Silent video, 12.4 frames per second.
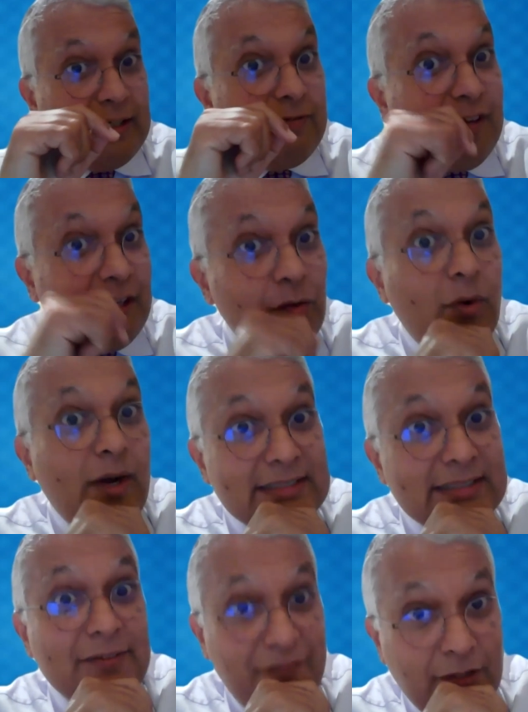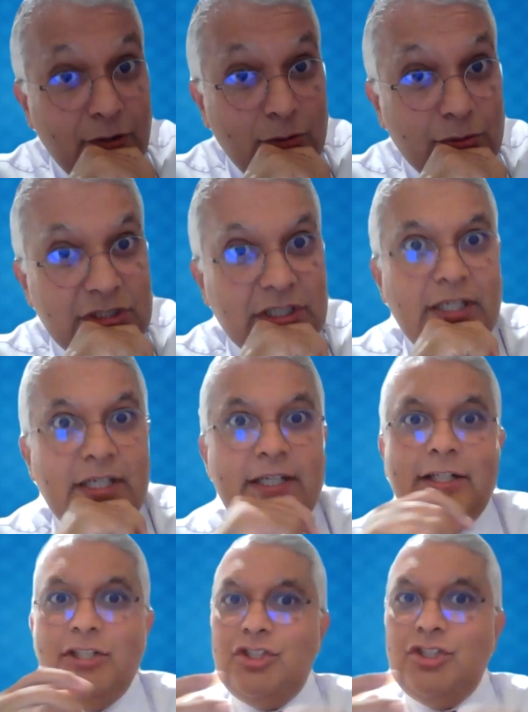it quite difficult
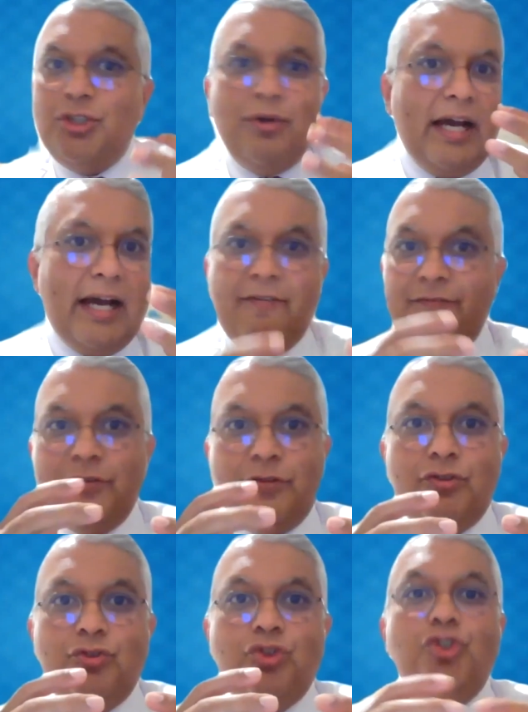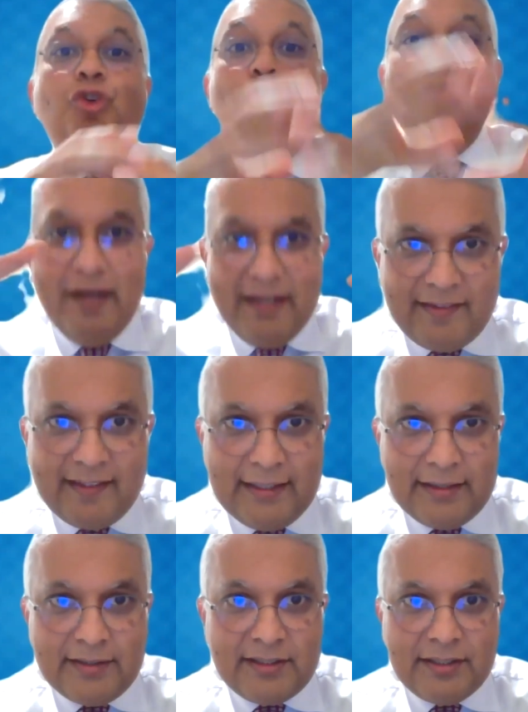to have too many
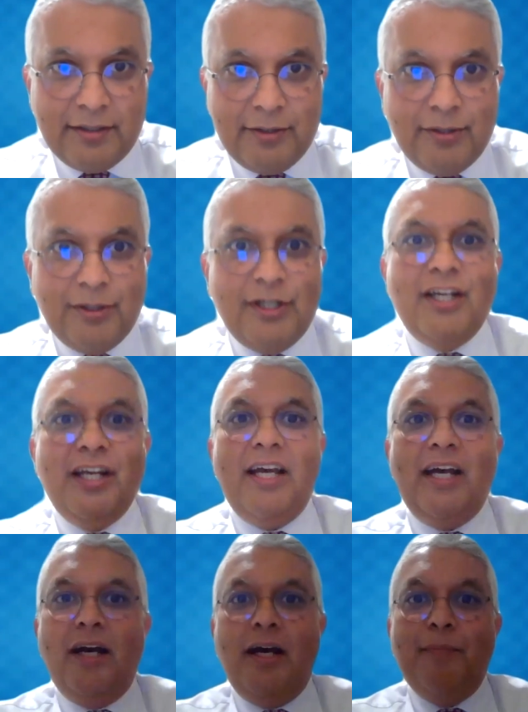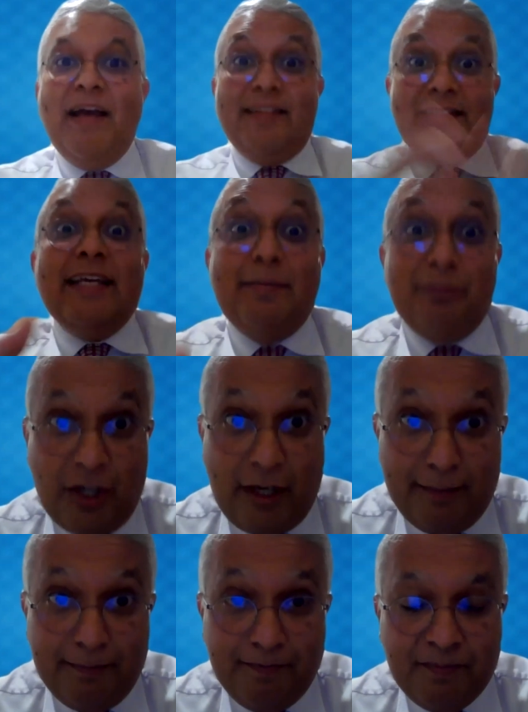things at the same
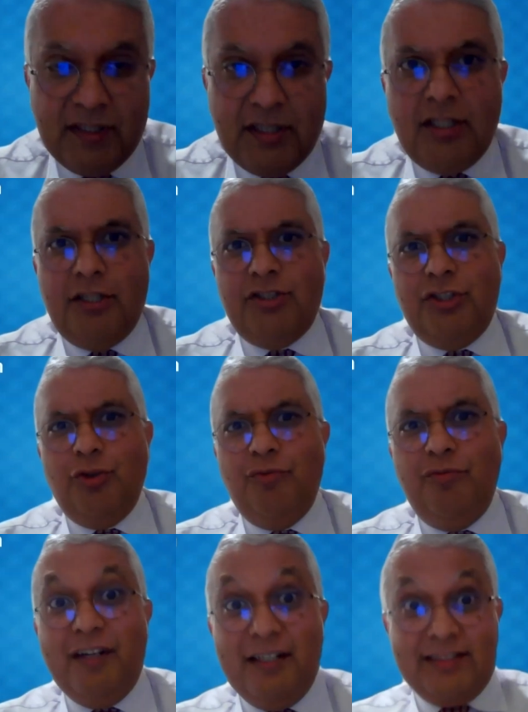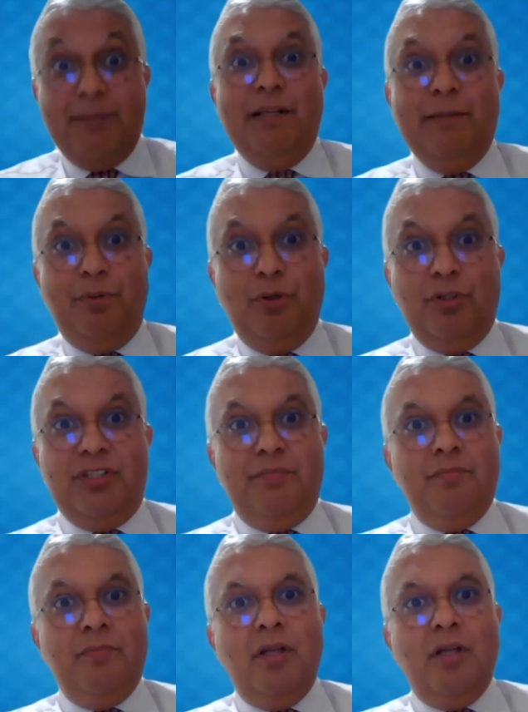time. So very simply put,
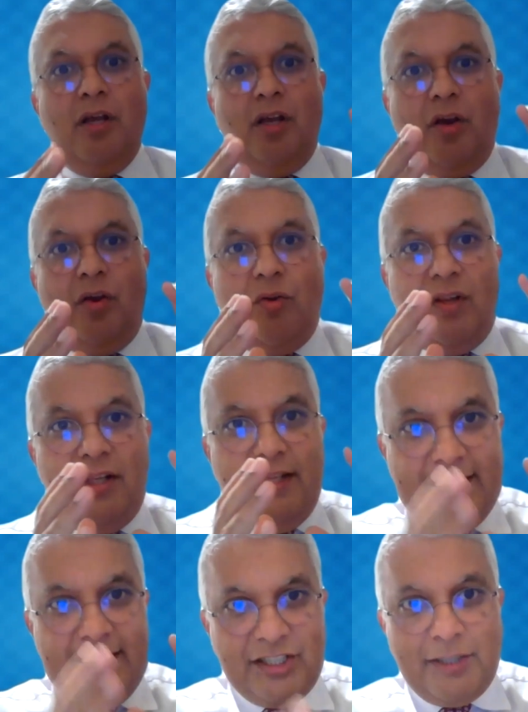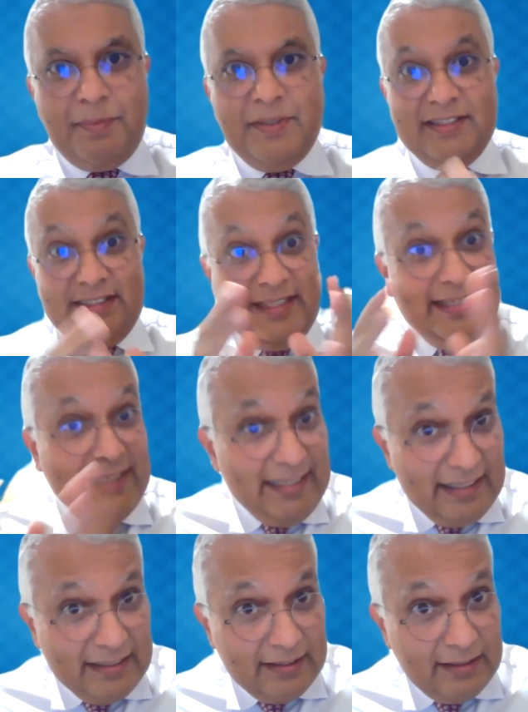leadership is key,